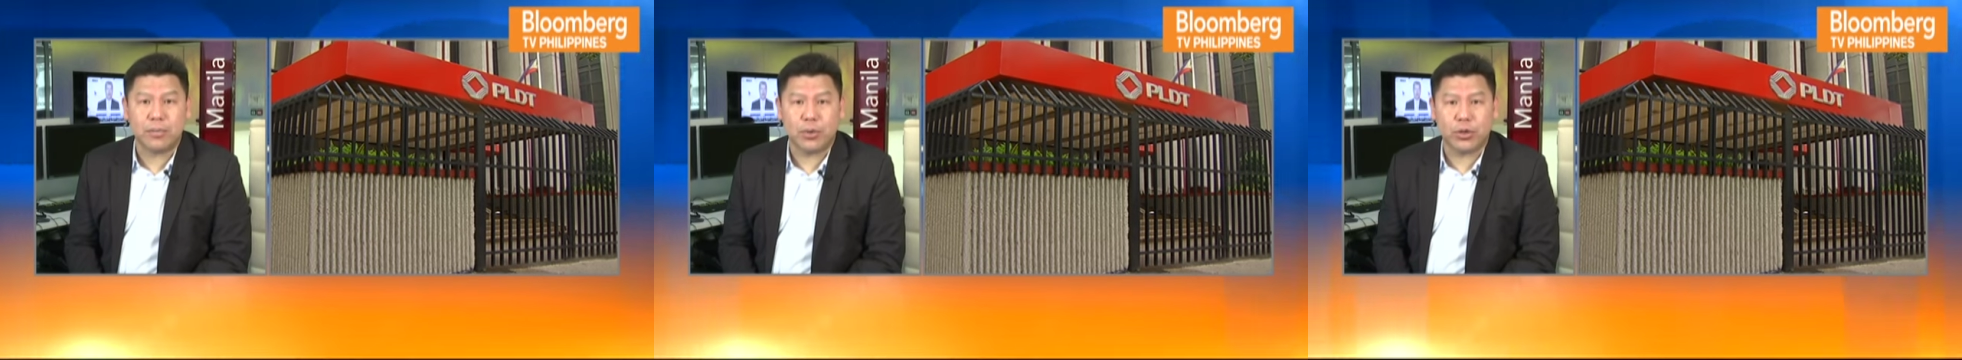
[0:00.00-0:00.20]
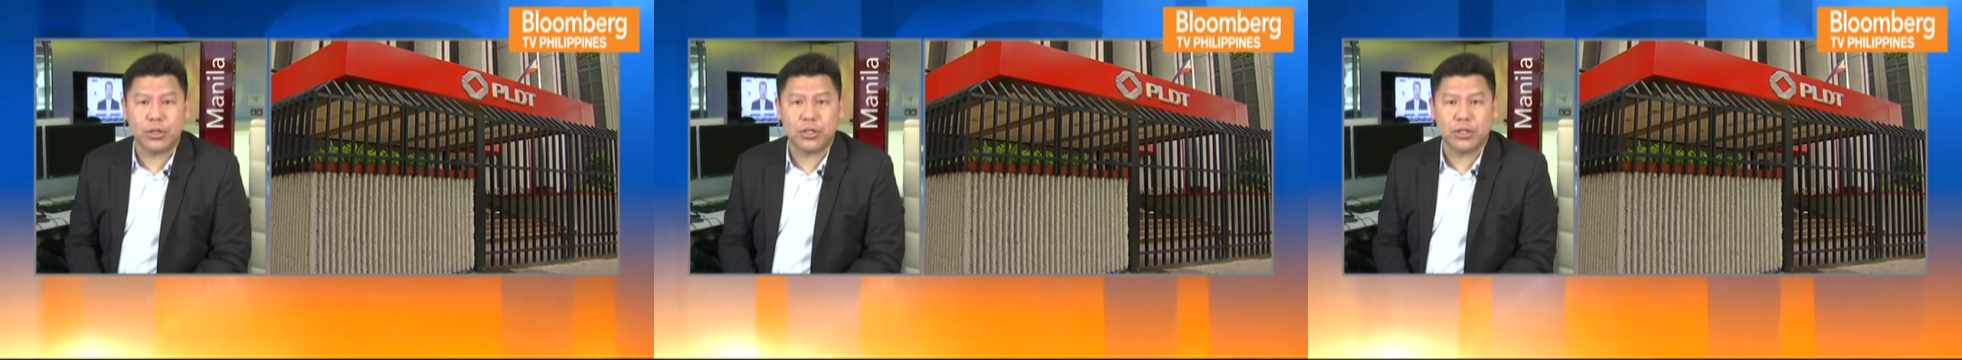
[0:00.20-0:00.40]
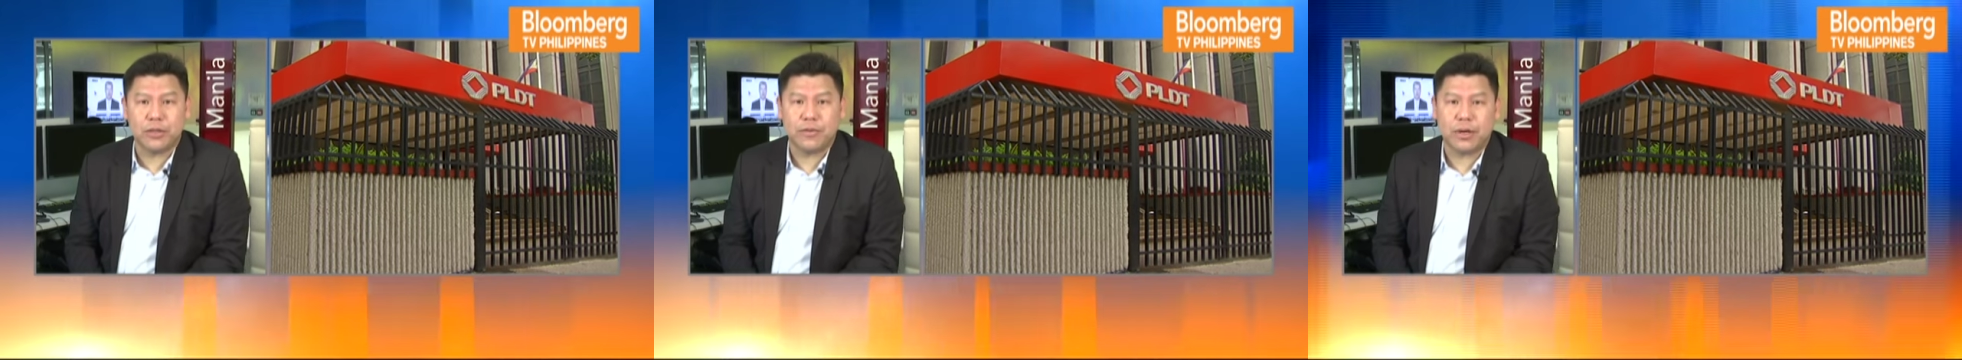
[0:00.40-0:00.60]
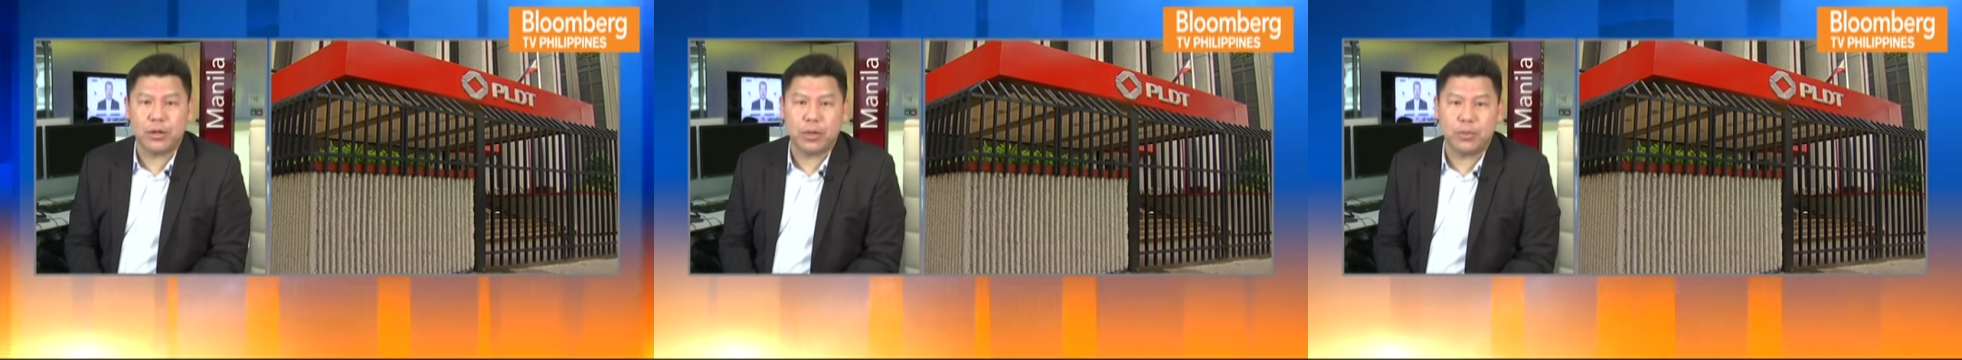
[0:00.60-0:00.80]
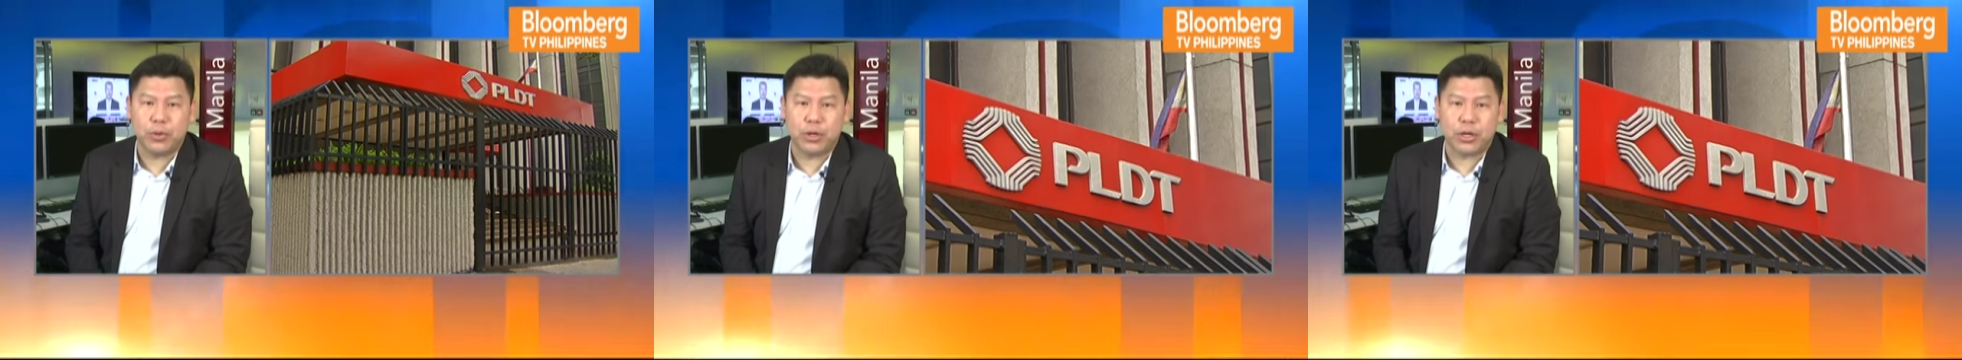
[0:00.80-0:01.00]
portion of our
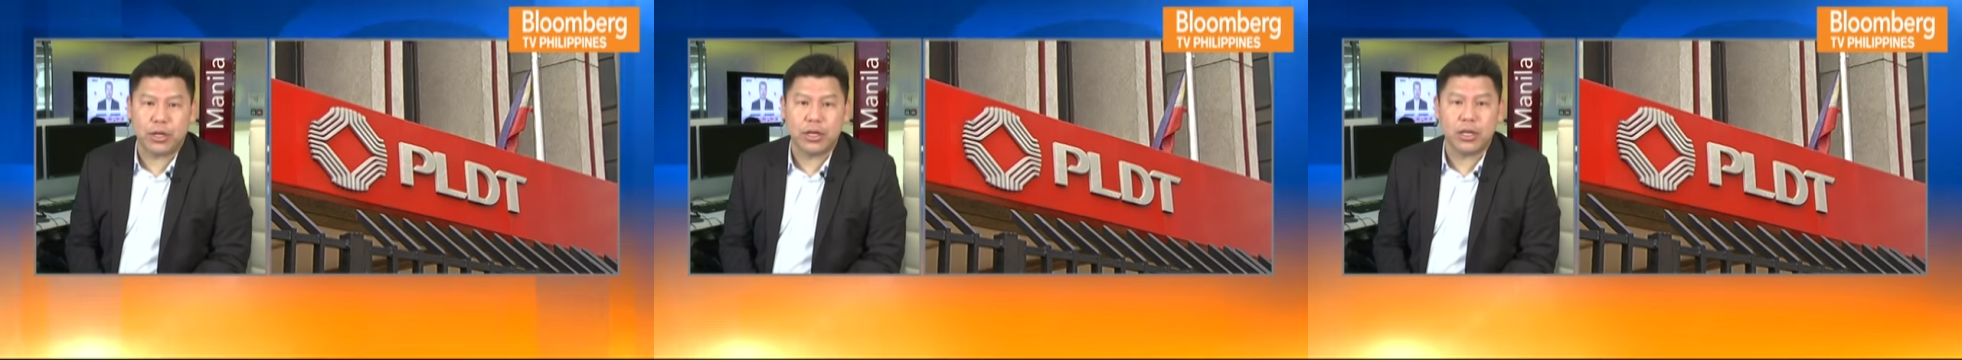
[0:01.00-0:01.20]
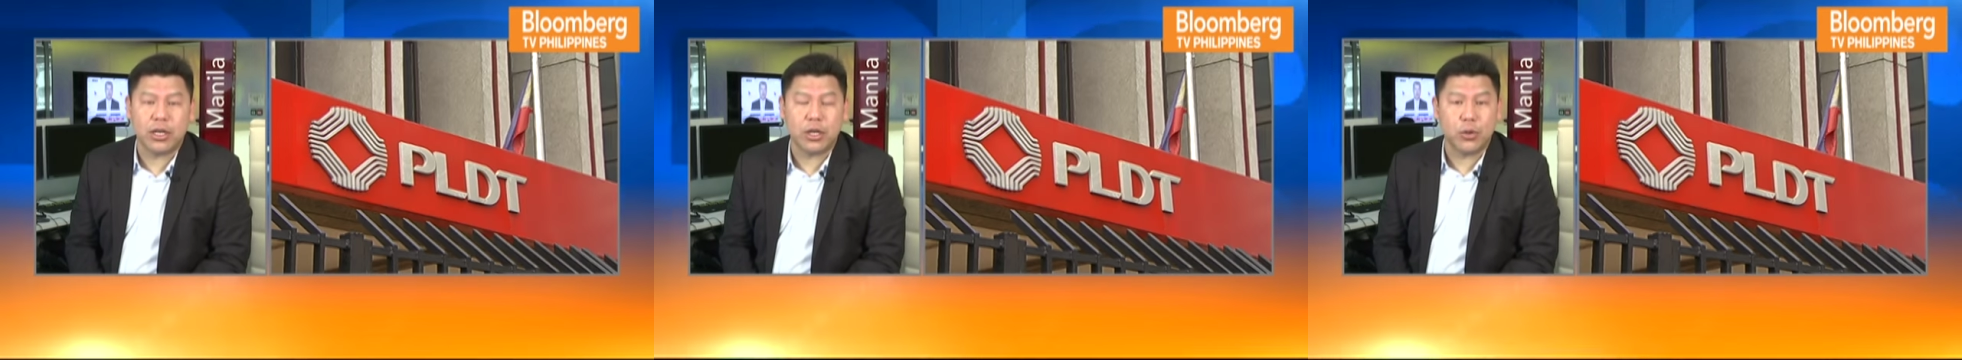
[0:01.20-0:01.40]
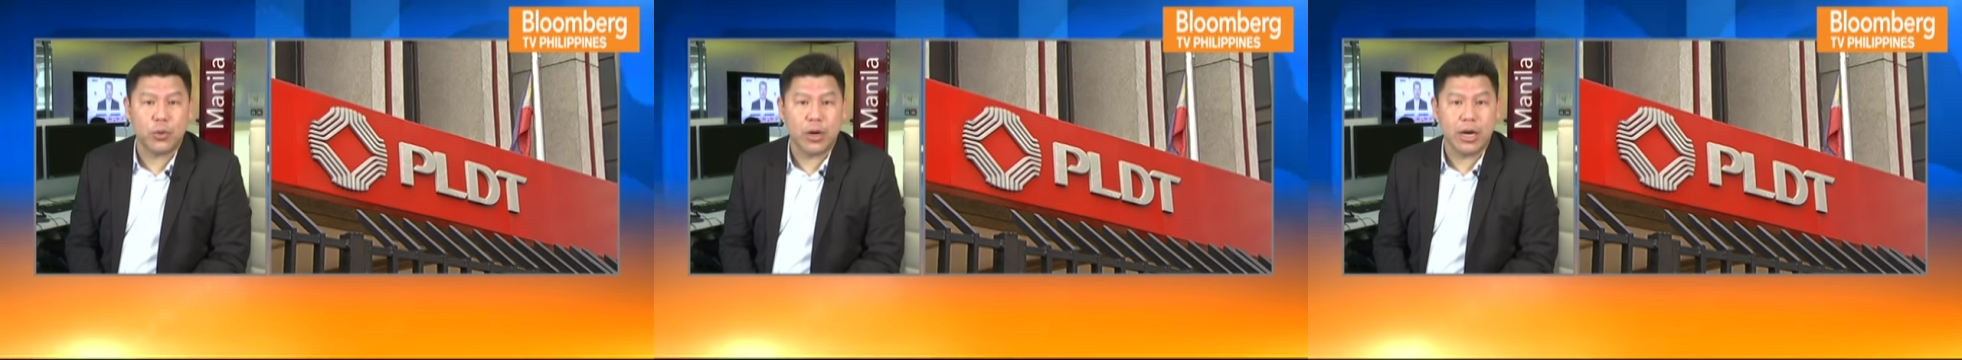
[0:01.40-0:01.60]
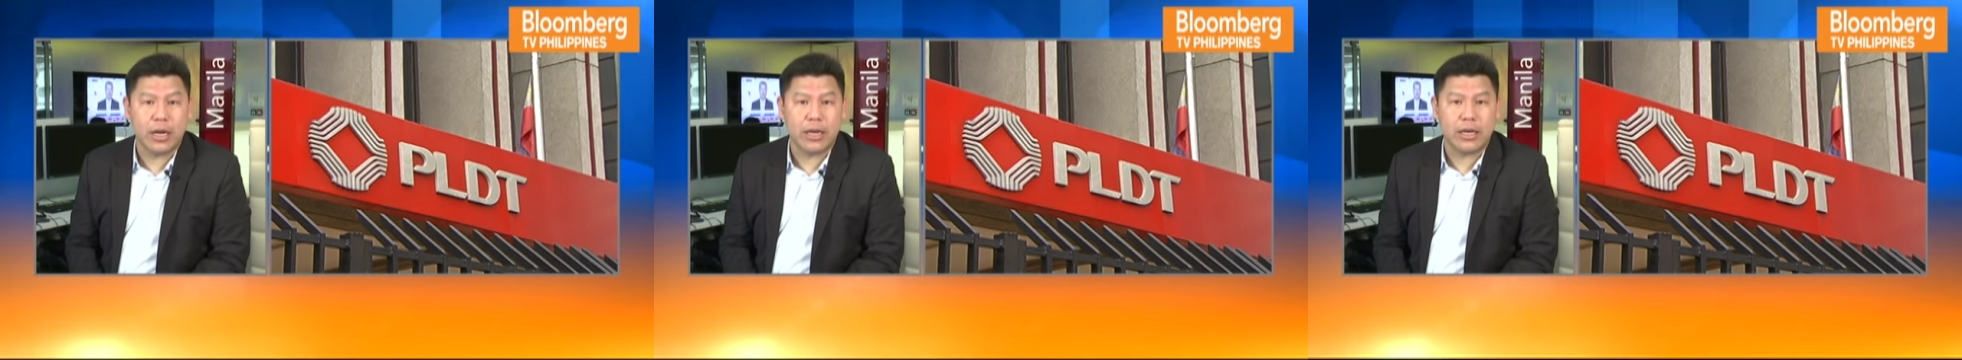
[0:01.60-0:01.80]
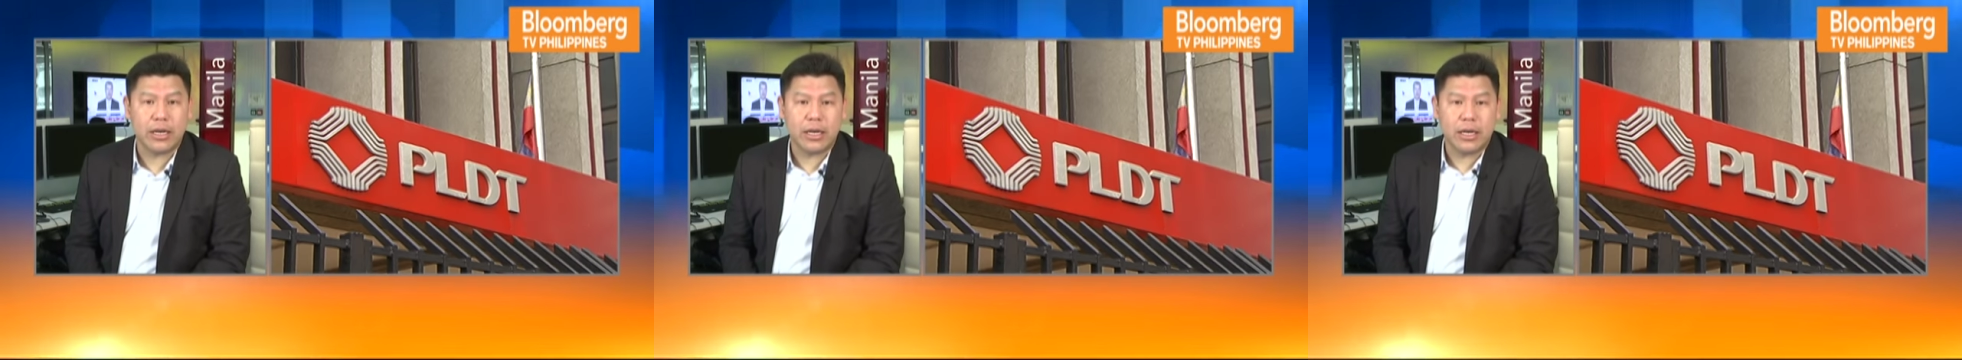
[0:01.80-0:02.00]
report in
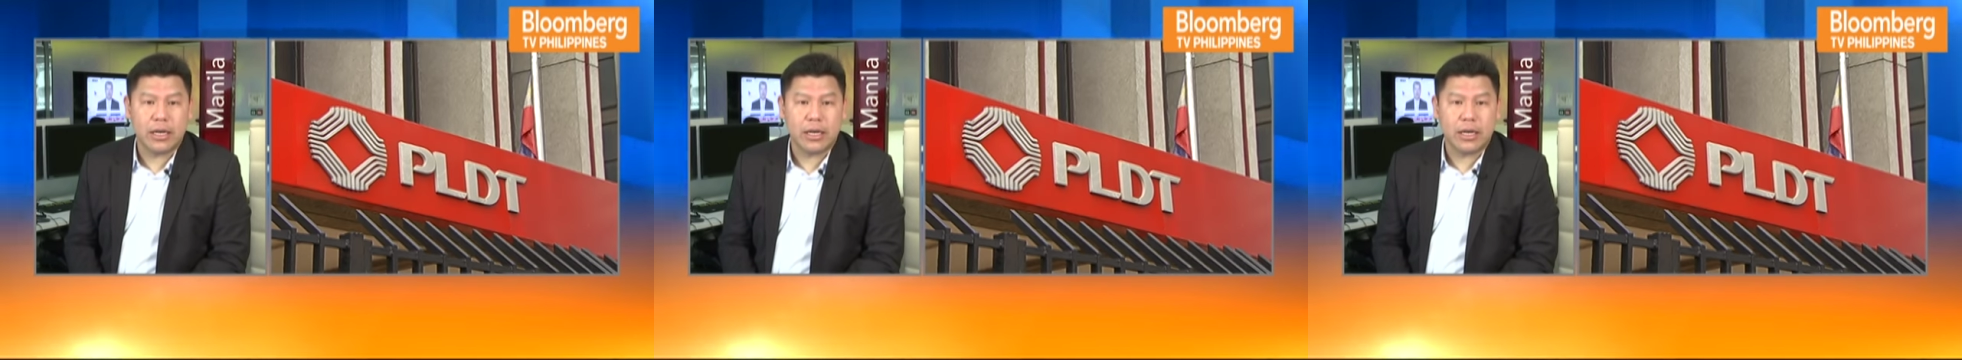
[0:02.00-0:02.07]
Q1